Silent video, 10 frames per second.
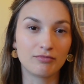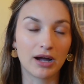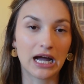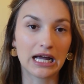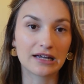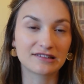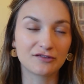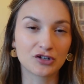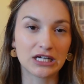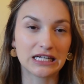but I guess
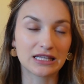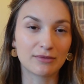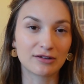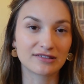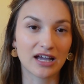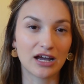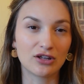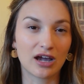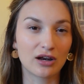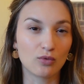if you're eating them outside, you
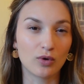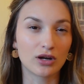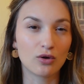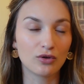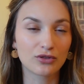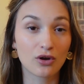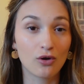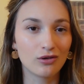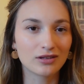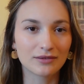kind of want to hold the
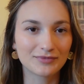cold.